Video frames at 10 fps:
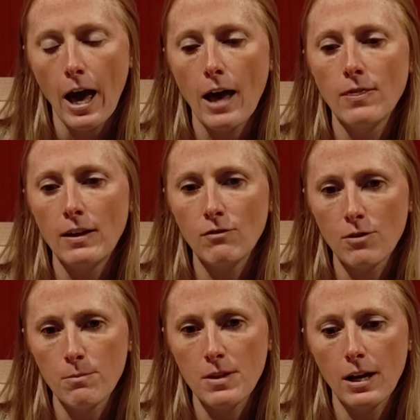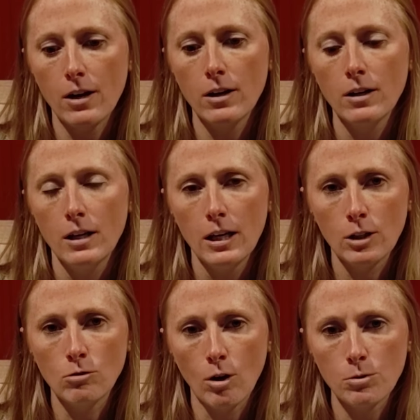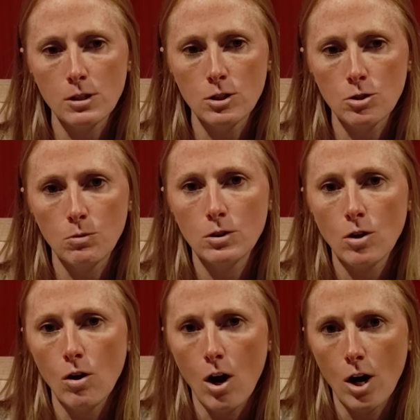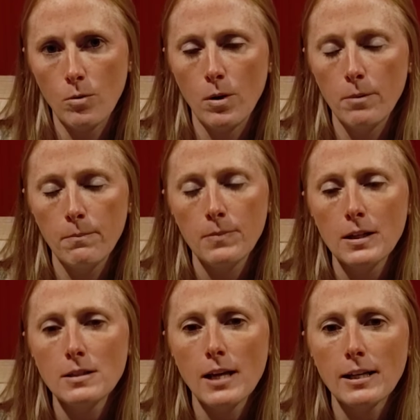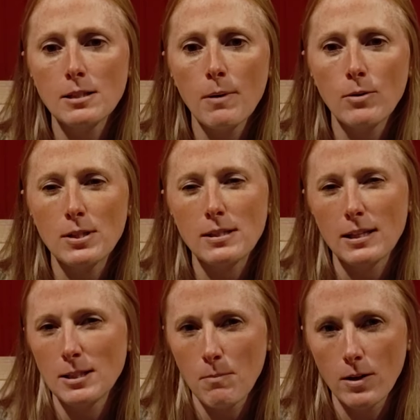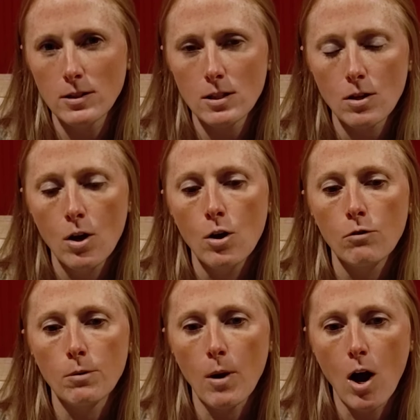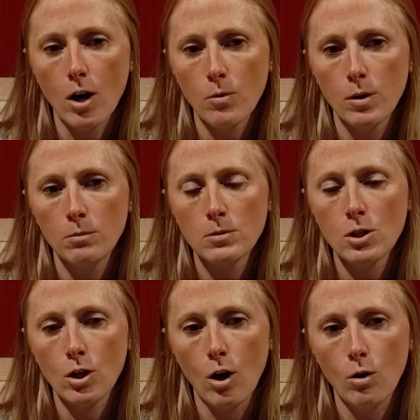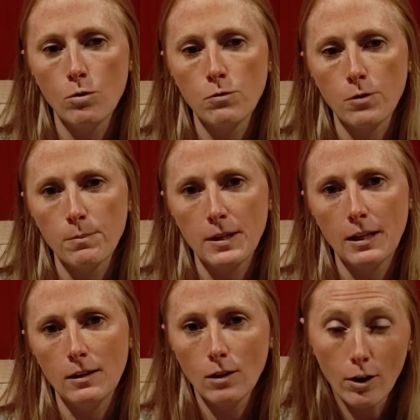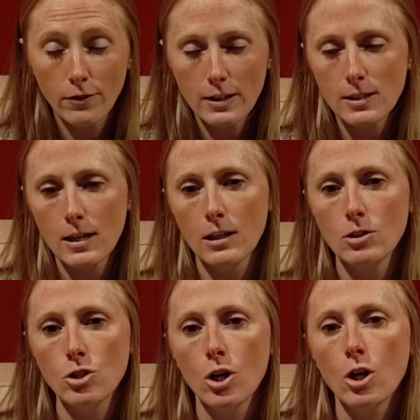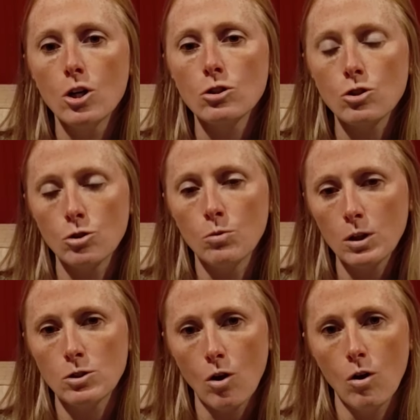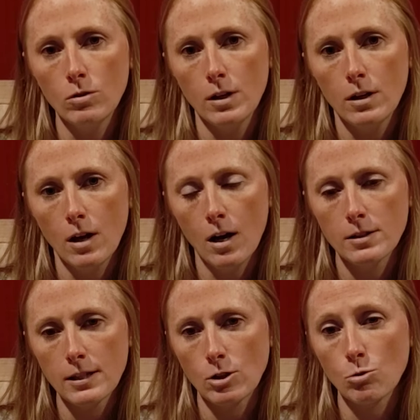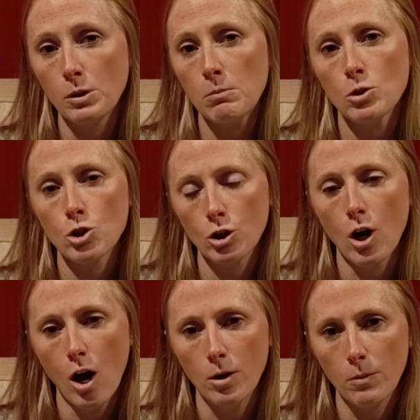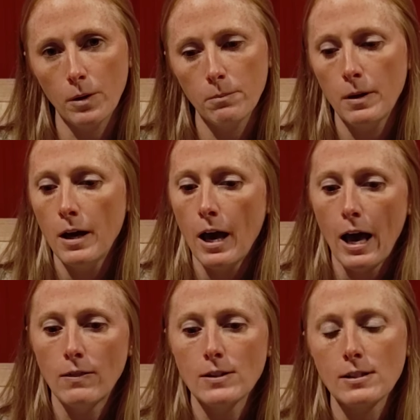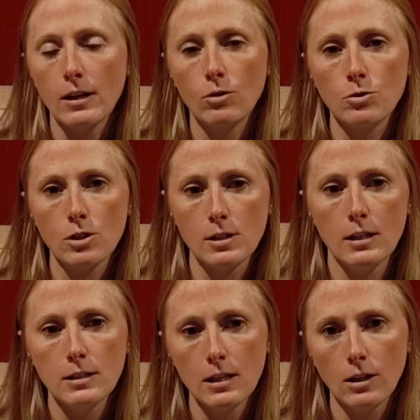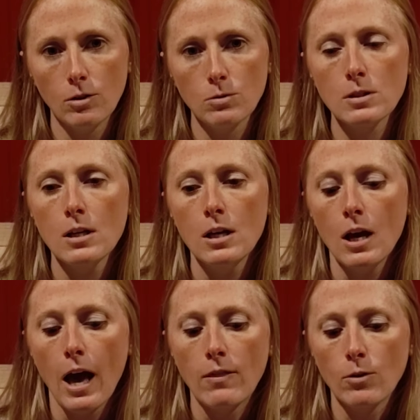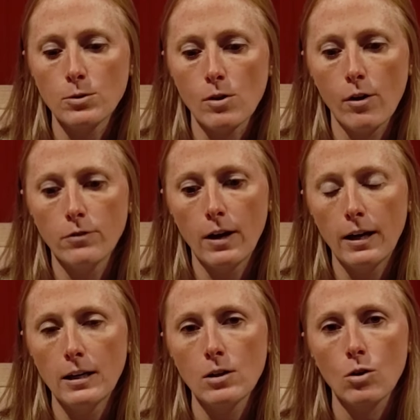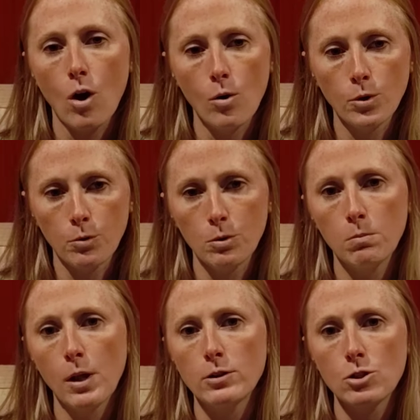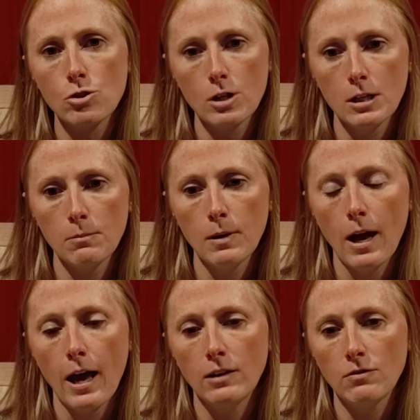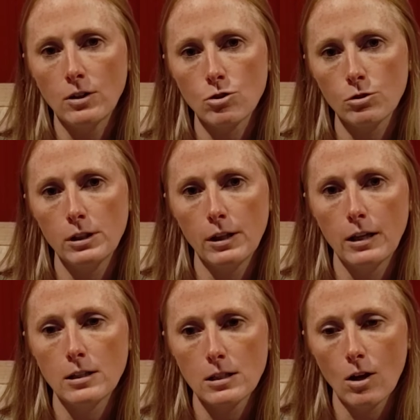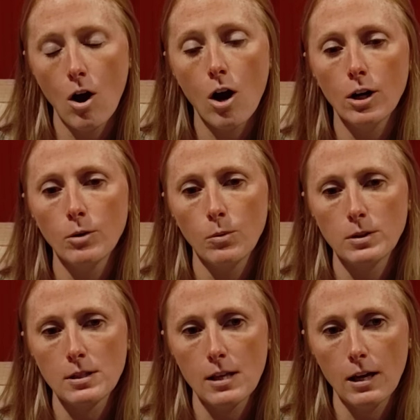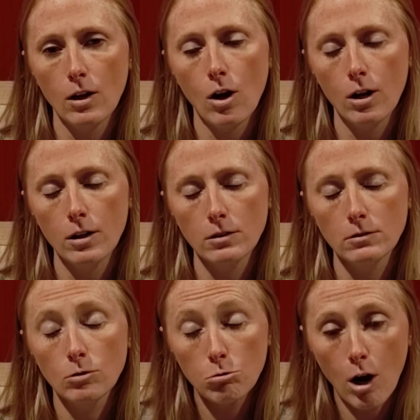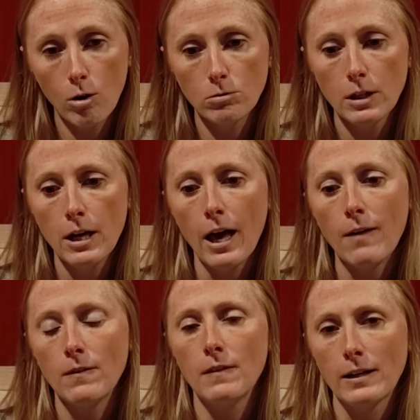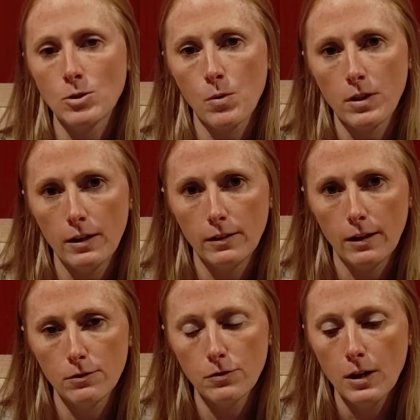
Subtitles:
and then from there it grows into an adult heartworm. It takes about 6 months from a heartworm to go from the larvae stage to an adult sexually mature heartworm, and the cycle just continues. And those larvae go through the bloodstream and eventually land in the heart once they are grown, and then that's where they live.